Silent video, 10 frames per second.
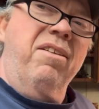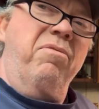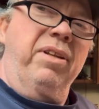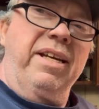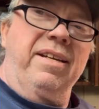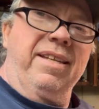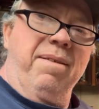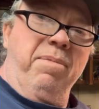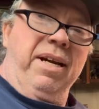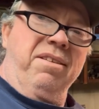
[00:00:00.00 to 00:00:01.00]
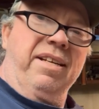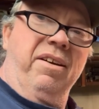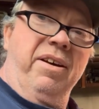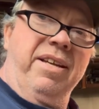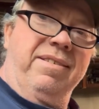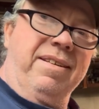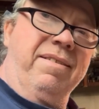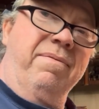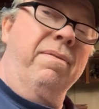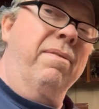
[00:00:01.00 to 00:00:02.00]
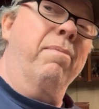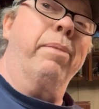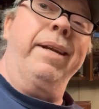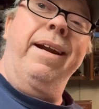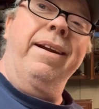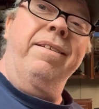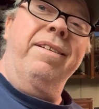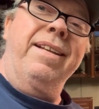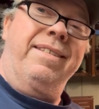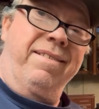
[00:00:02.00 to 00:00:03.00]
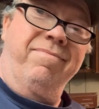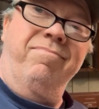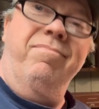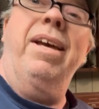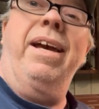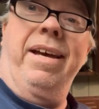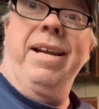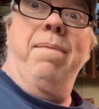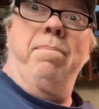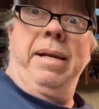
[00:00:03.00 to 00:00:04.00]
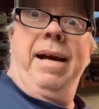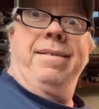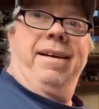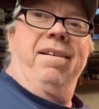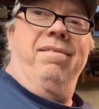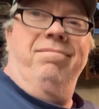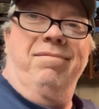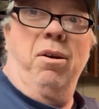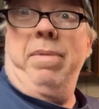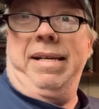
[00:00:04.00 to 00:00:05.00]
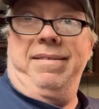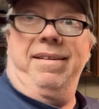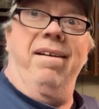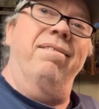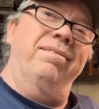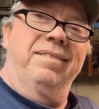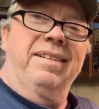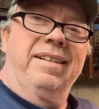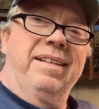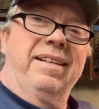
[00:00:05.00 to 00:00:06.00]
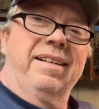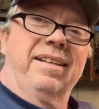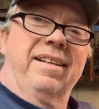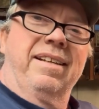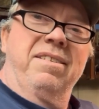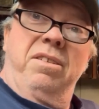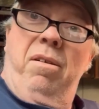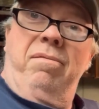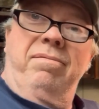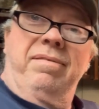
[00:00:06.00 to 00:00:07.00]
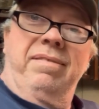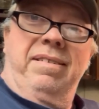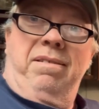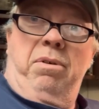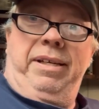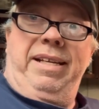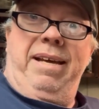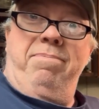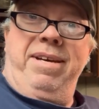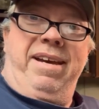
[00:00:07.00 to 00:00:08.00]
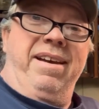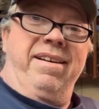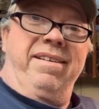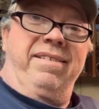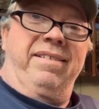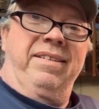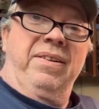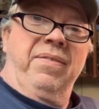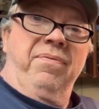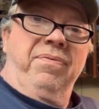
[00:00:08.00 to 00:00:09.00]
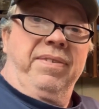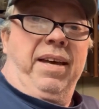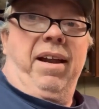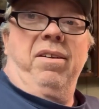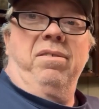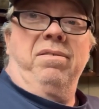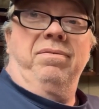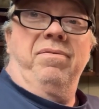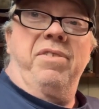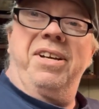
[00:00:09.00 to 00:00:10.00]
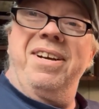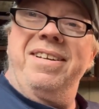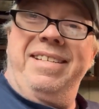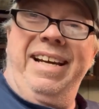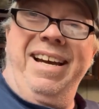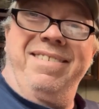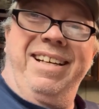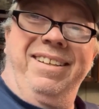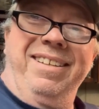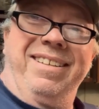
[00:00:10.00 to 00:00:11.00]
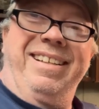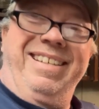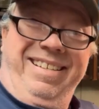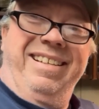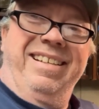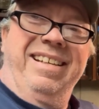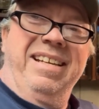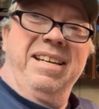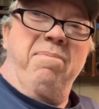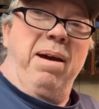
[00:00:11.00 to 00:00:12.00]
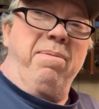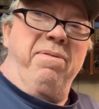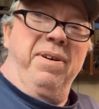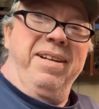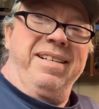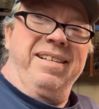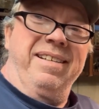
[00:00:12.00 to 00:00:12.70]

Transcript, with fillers: related to that mini scale Hudson, but not another Hudson and not mini scale or mini scale. So what could that be? I don't know. If you're curious, hang out and take a look. Might be fun.